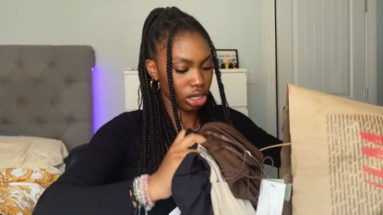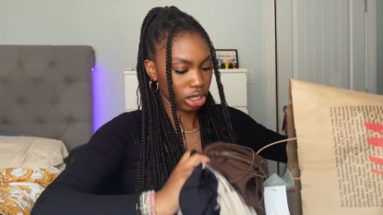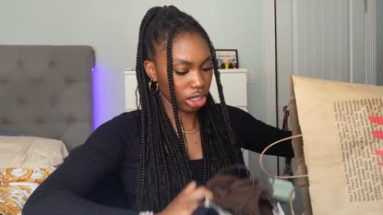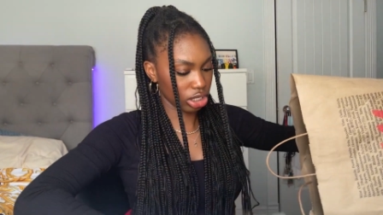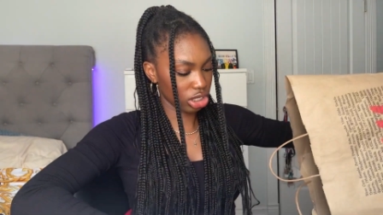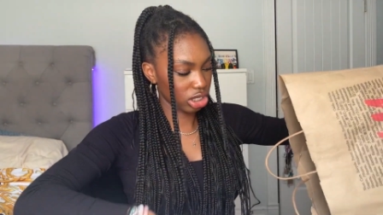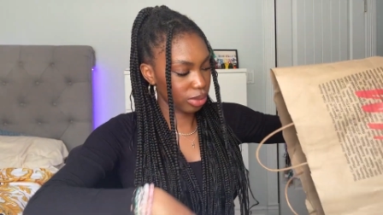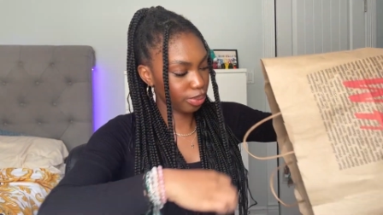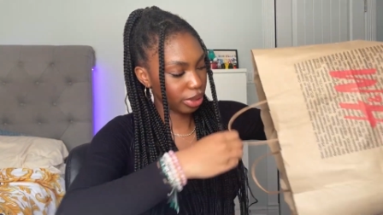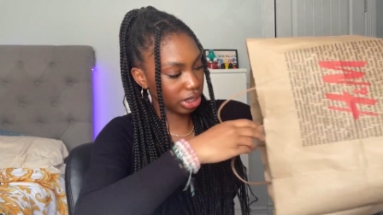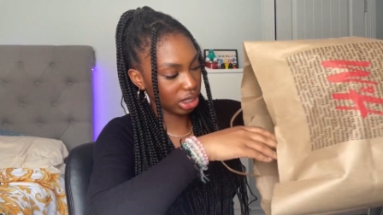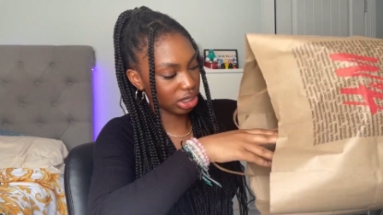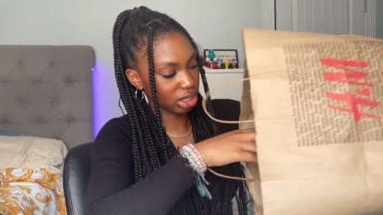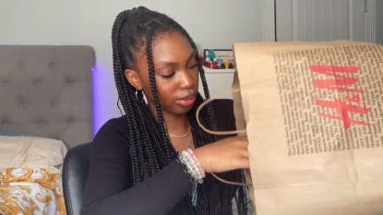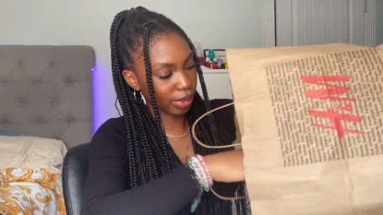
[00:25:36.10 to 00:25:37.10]
let's just put it
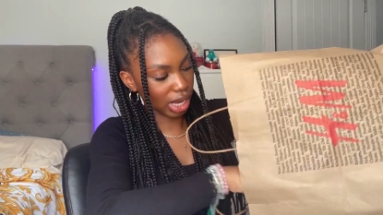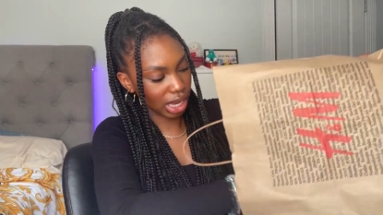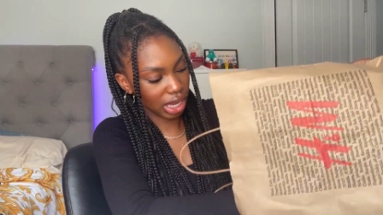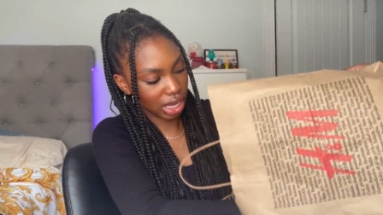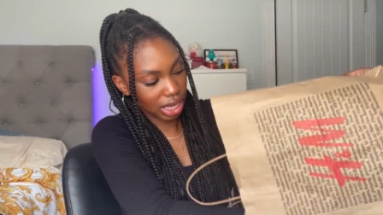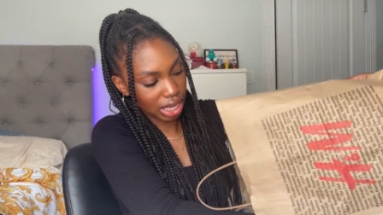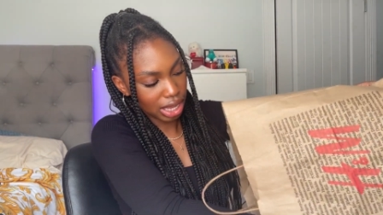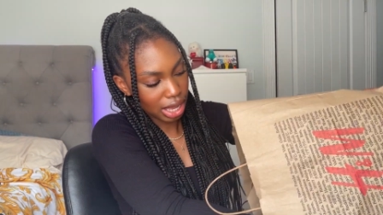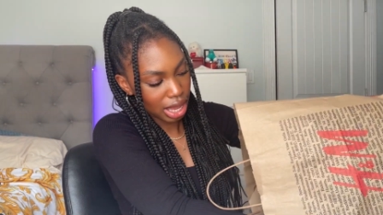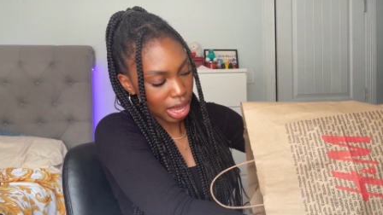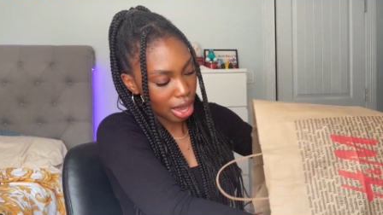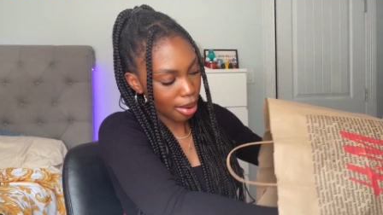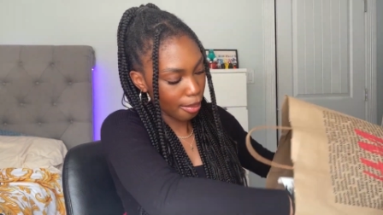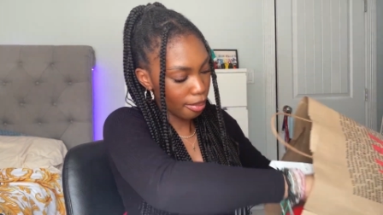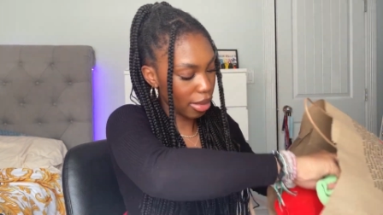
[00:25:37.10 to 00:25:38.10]
on my,
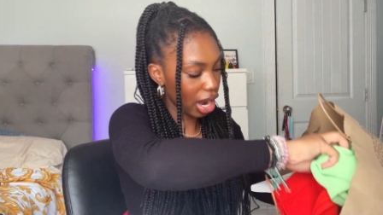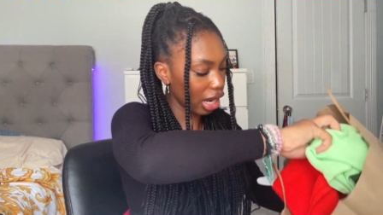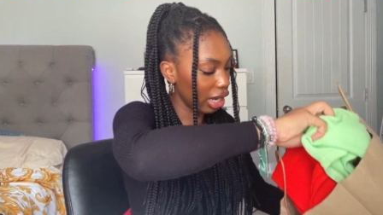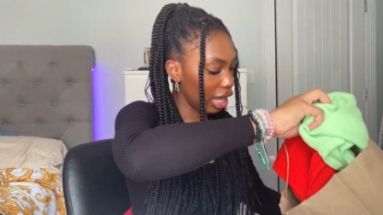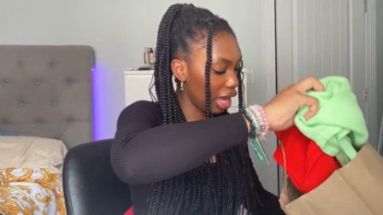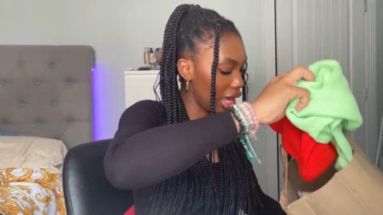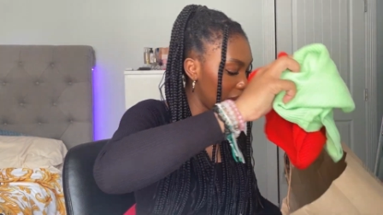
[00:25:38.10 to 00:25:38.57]
my leg.